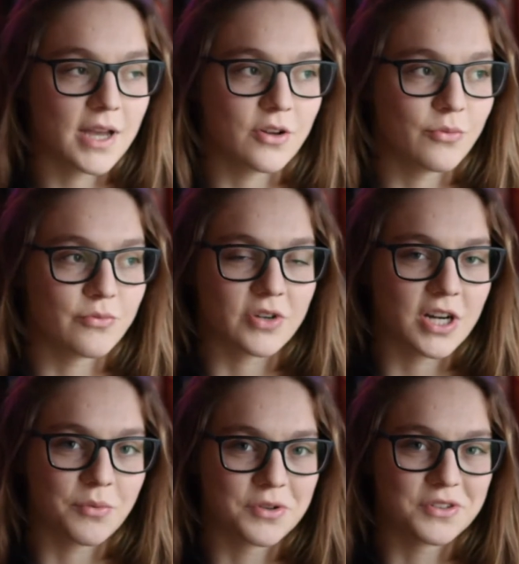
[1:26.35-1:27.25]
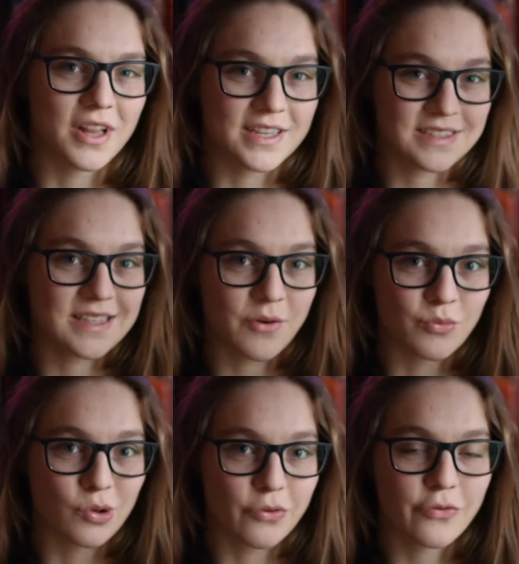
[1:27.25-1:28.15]
don't really want to like set
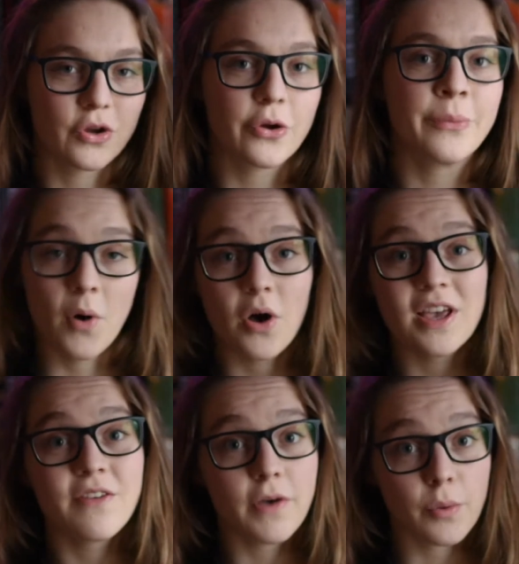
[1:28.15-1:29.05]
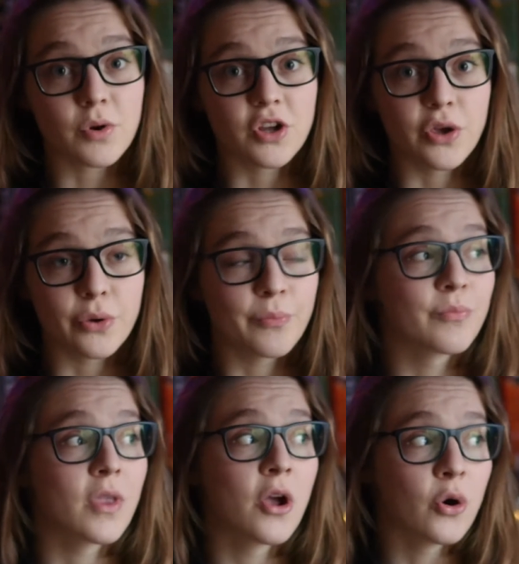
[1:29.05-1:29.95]
rules for you. But if I were you,
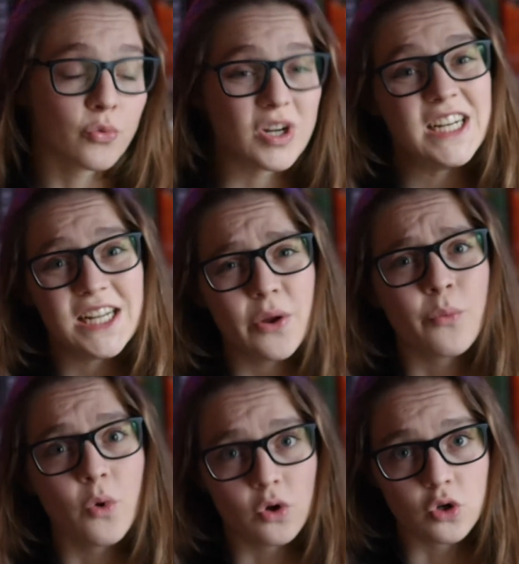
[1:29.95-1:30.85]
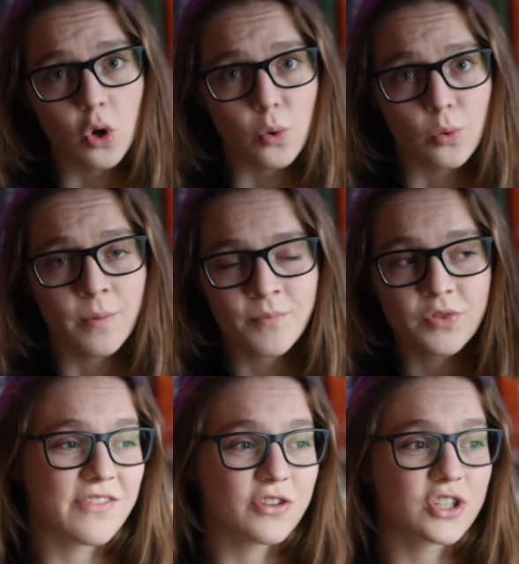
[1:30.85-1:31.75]
read it in one go.
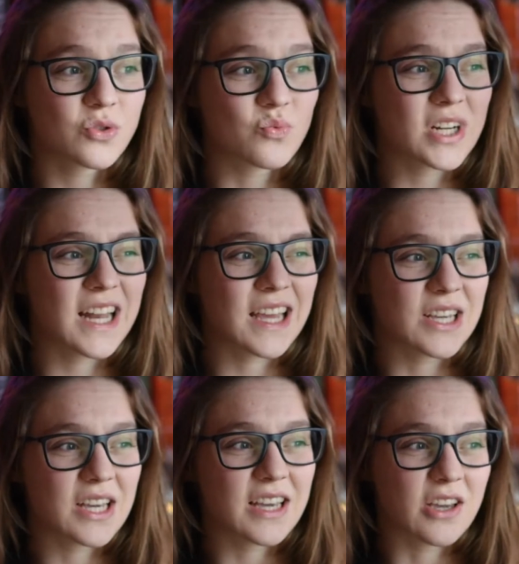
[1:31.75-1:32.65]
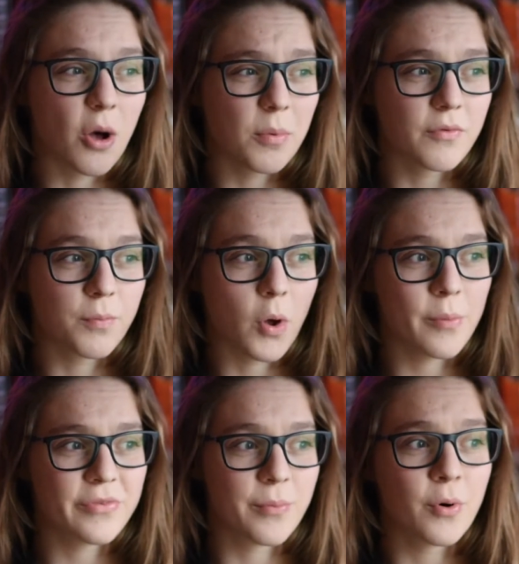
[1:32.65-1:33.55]
If you just read like a couple of
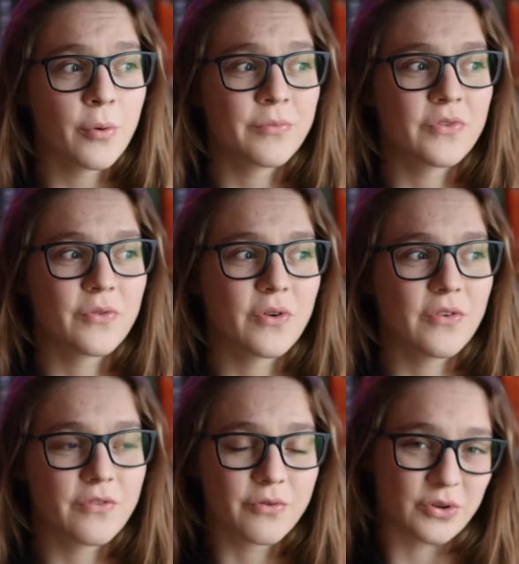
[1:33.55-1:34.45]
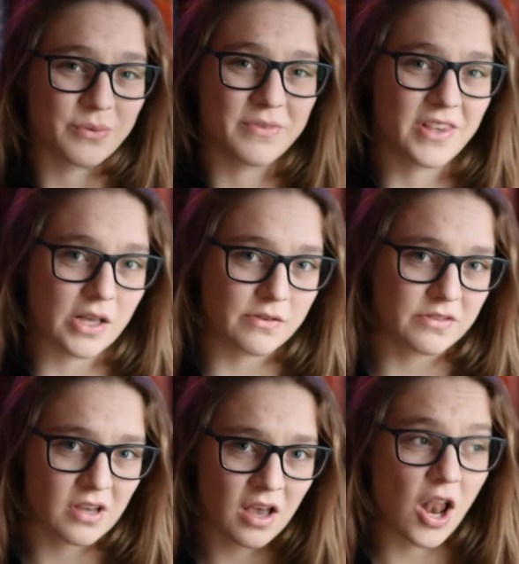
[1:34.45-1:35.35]
poems, the poems for
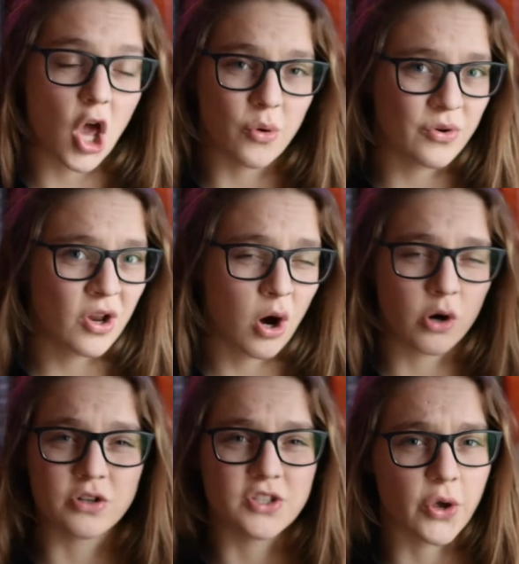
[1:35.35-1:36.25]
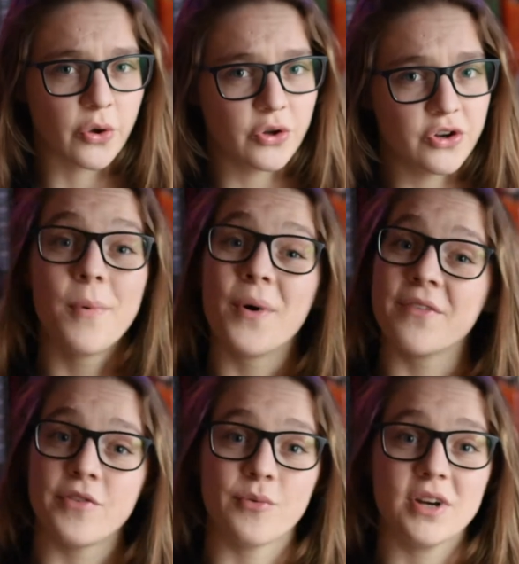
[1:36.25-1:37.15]
themselves alone aren't so good. But
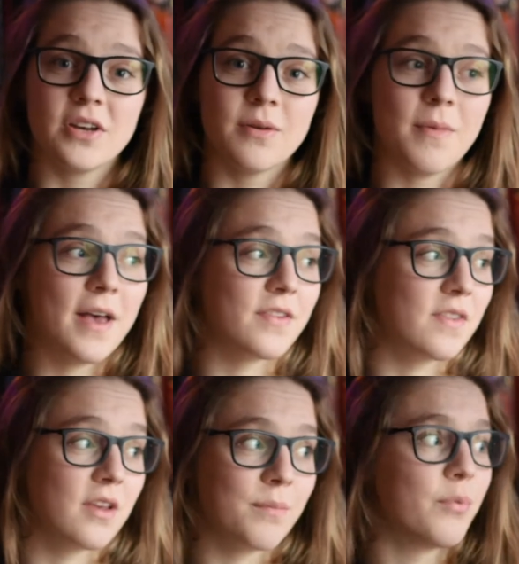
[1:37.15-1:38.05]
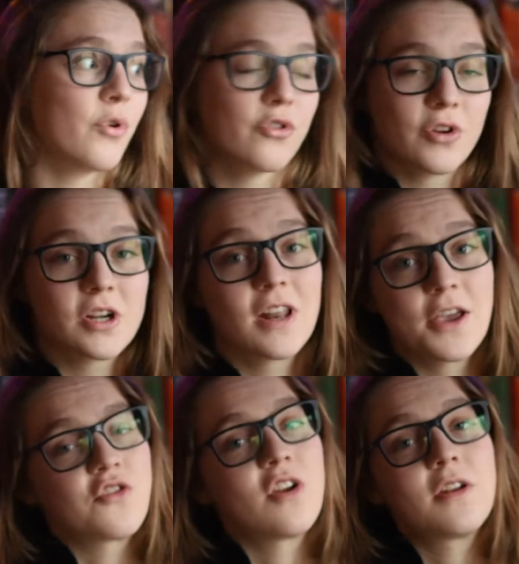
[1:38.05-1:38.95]
if you read them as the poetry
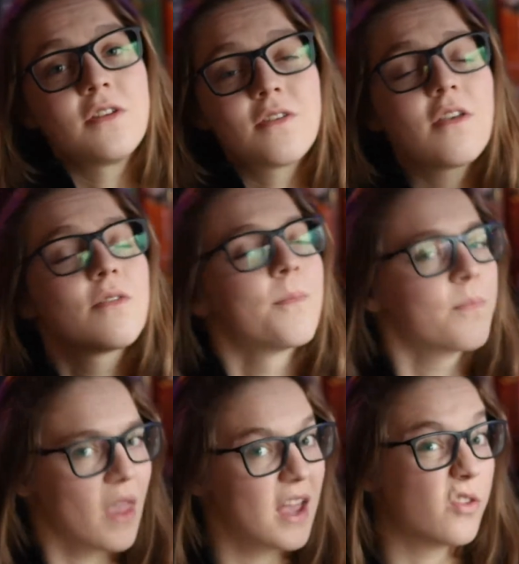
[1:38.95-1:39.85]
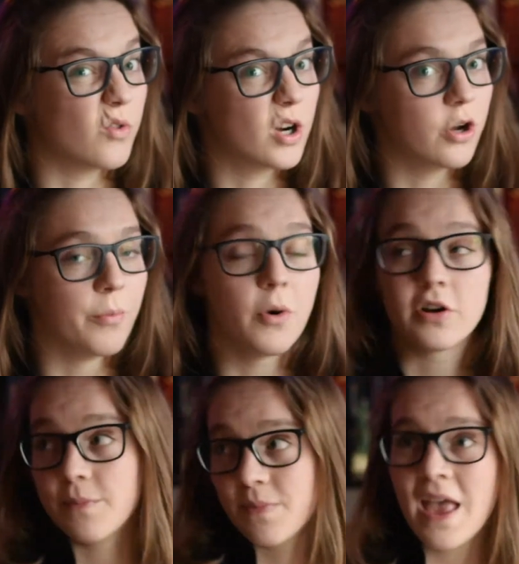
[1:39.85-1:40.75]
collection that this is, it's a very good
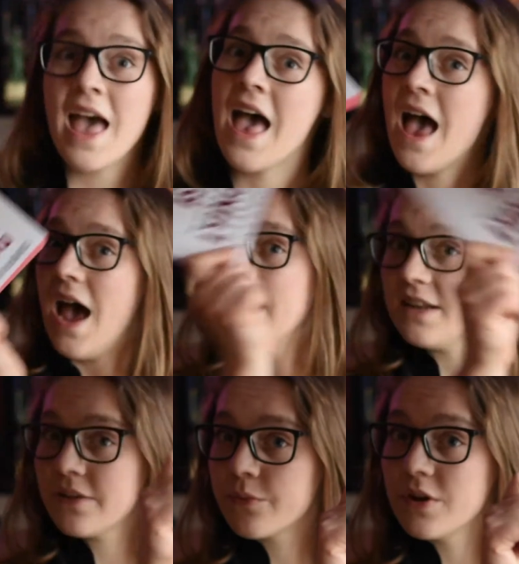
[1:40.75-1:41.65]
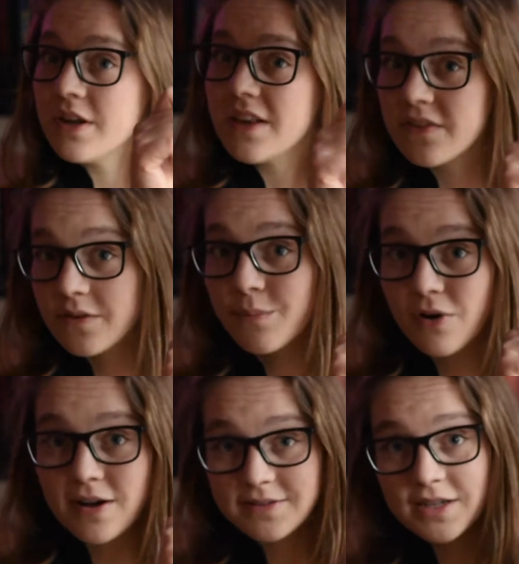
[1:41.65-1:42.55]
book. And this one is
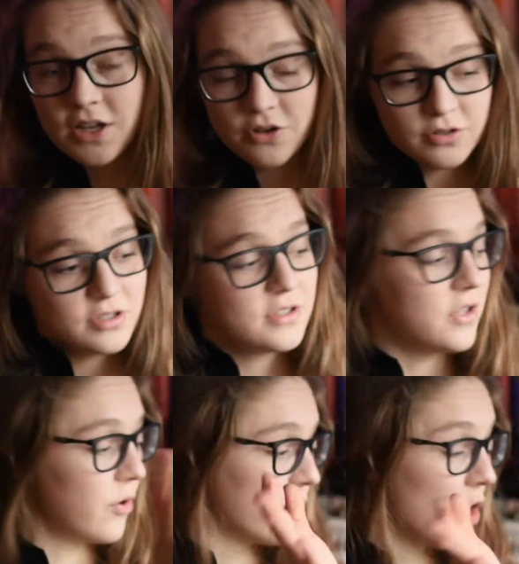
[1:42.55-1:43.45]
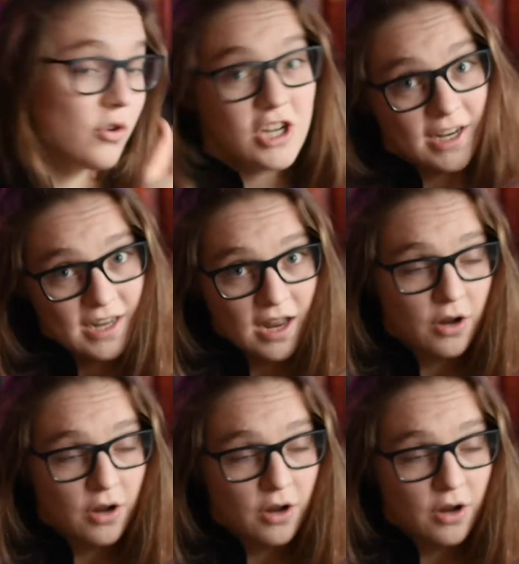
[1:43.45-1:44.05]
surprisingly good, so go check that